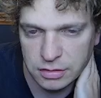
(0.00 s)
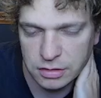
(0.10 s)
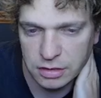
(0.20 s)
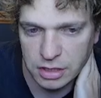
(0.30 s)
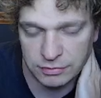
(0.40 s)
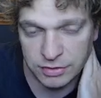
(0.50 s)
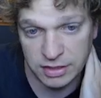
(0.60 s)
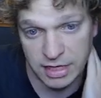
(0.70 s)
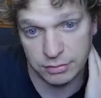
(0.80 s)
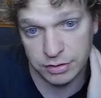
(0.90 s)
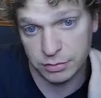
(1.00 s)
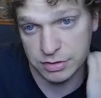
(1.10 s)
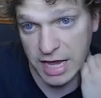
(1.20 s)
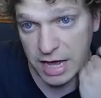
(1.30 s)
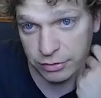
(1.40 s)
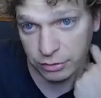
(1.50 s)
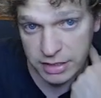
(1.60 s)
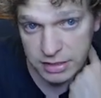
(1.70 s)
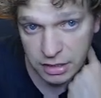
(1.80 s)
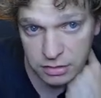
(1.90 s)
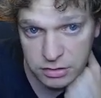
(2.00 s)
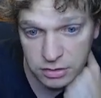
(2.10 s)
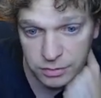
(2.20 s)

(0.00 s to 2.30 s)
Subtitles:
if they attack with it, which now they're less likely to.